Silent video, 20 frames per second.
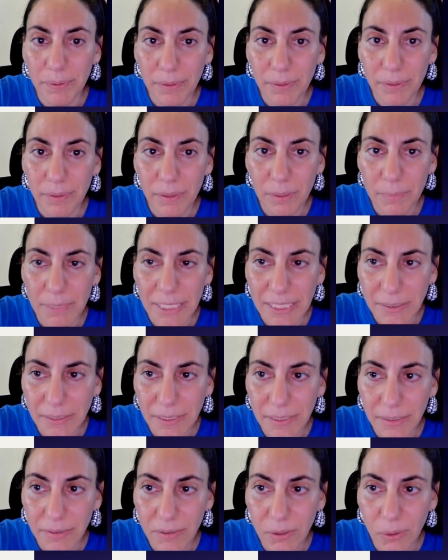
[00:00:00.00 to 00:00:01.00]

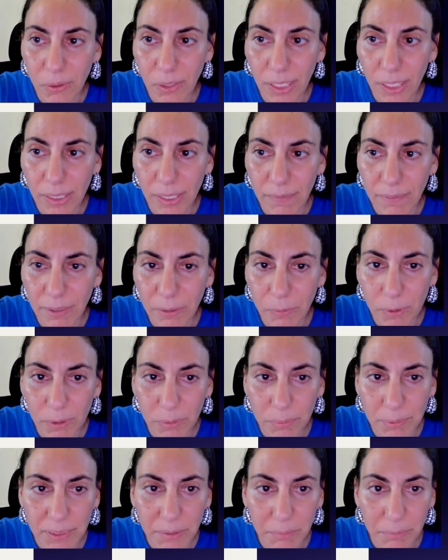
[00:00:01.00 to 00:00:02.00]
Amazing. So I have the
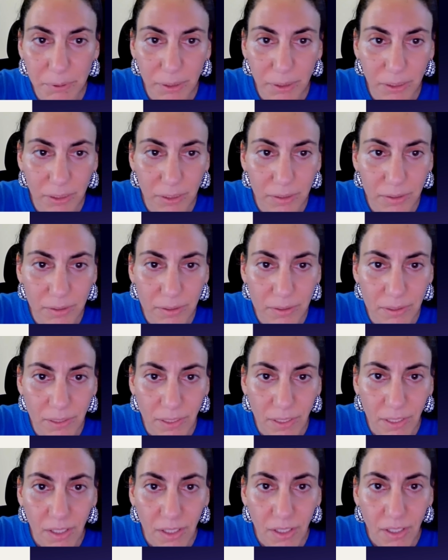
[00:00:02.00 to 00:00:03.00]
well-being products.
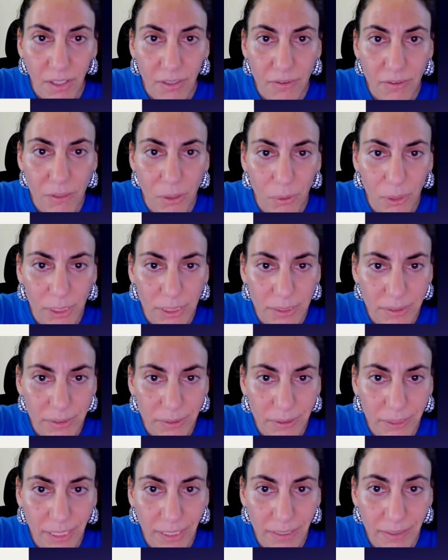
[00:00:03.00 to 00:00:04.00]
So it's
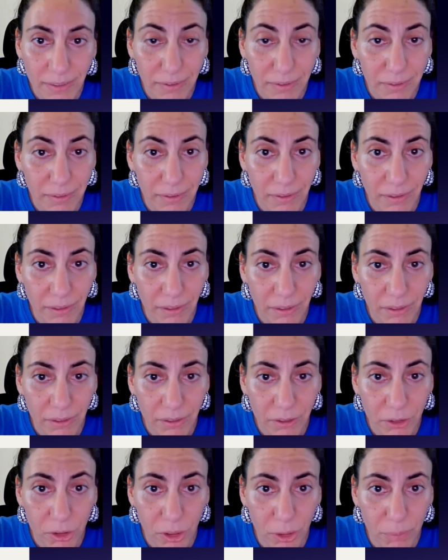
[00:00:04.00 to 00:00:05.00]
created a
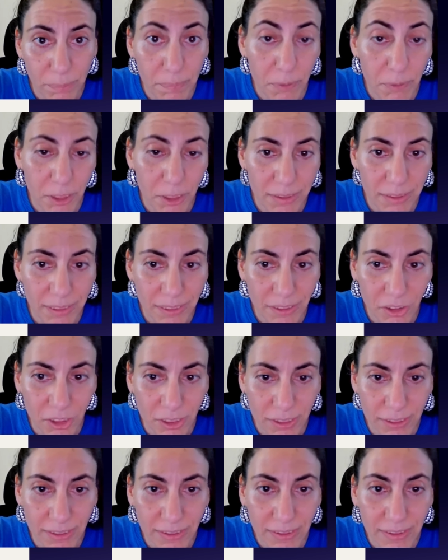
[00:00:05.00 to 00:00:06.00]
shop, Money's
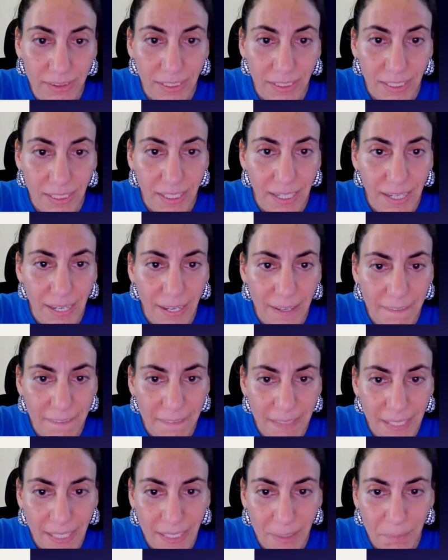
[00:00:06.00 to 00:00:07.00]
Kitchen. And
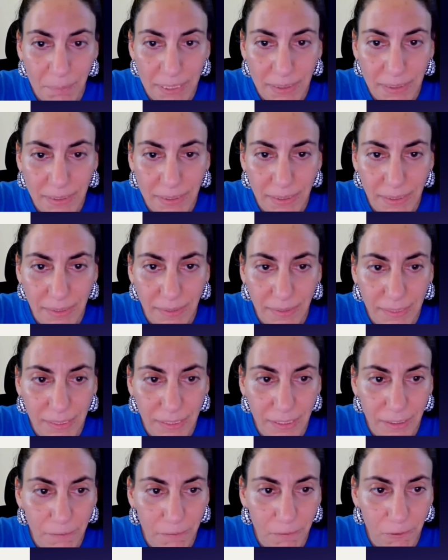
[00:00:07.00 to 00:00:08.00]
then
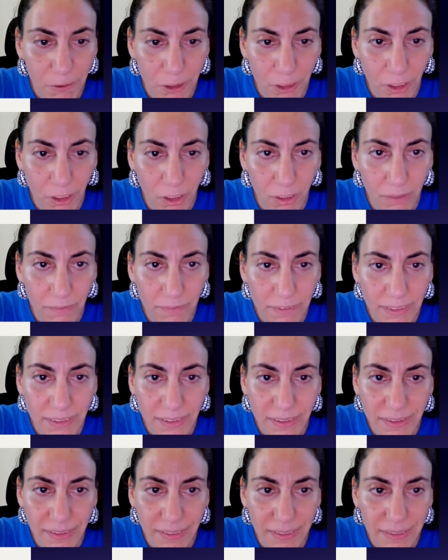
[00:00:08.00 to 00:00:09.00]
basically for all of
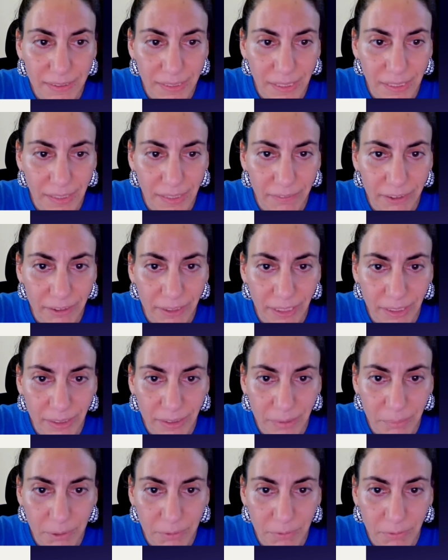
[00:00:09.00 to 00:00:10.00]
these things that I've
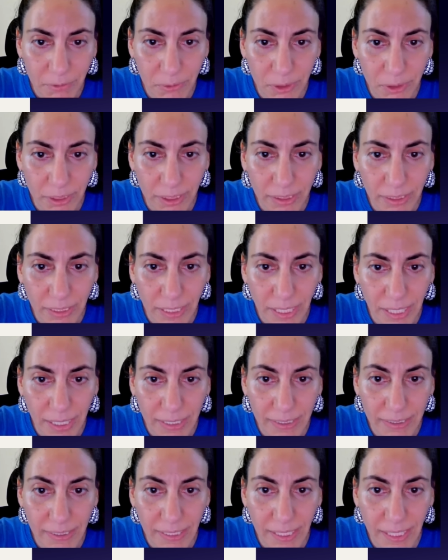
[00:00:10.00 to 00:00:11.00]
created before,
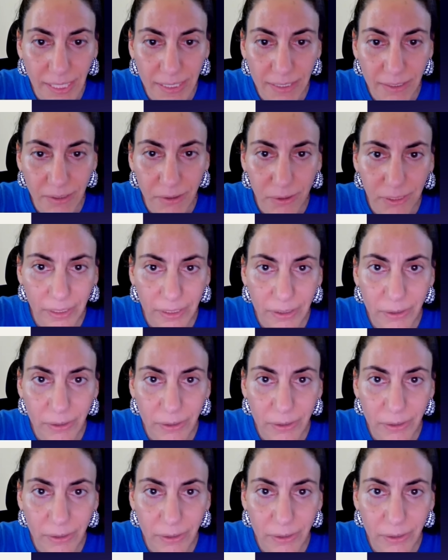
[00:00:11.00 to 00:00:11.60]
I can order on